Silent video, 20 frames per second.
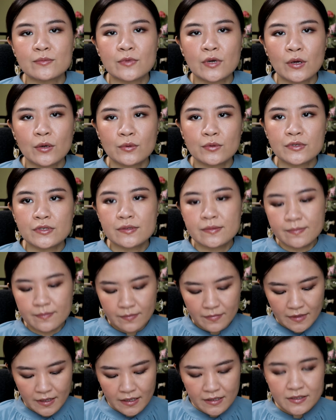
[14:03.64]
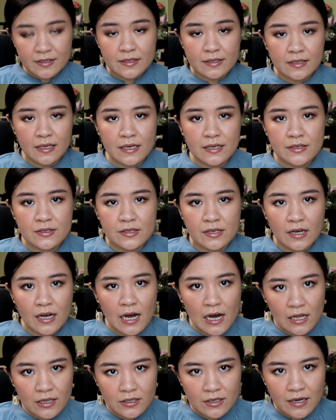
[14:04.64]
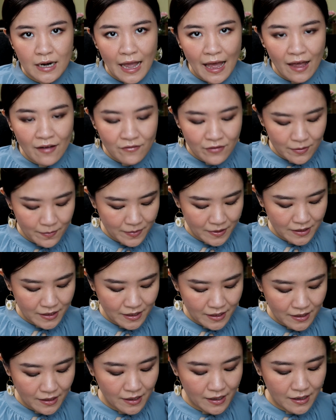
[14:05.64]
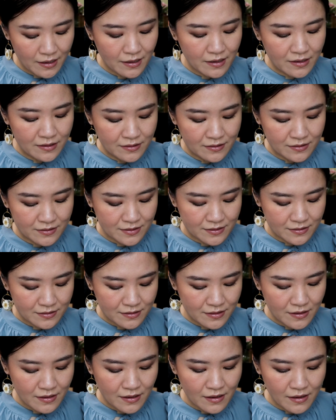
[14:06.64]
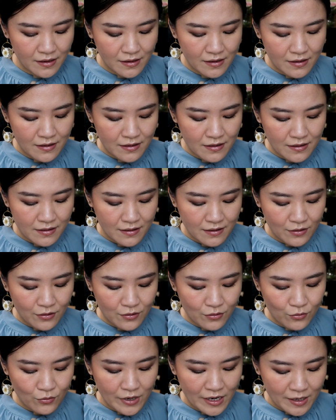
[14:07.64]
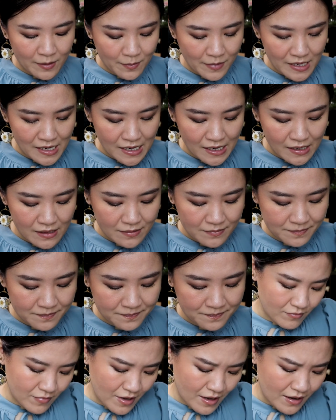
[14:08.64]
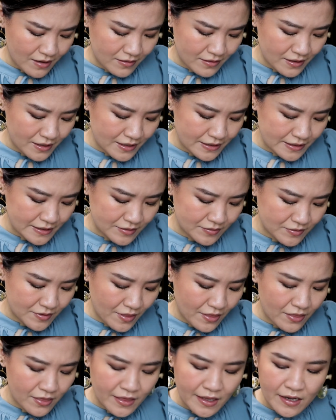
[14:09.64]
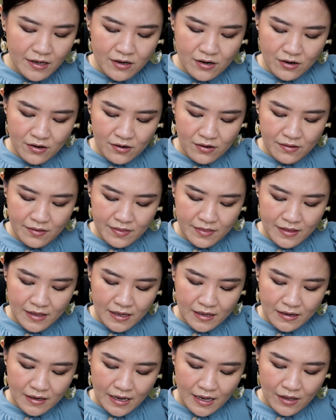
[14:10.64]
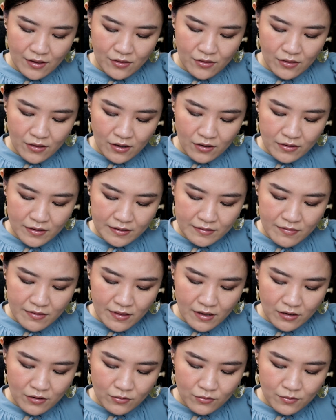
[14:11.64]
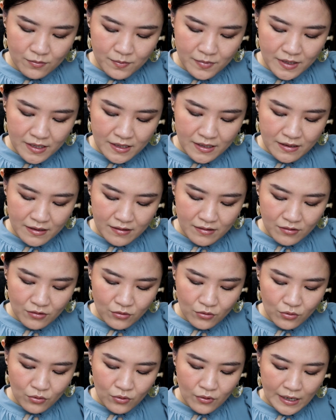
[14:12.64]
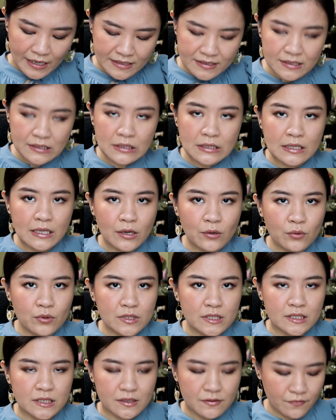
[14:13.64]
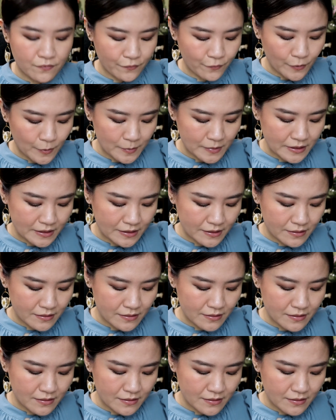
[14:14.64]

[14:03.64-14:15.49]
Rose. This is the color everybody is recommending, and it's thicker than I thought. I thought it would be a quite liquidy formula.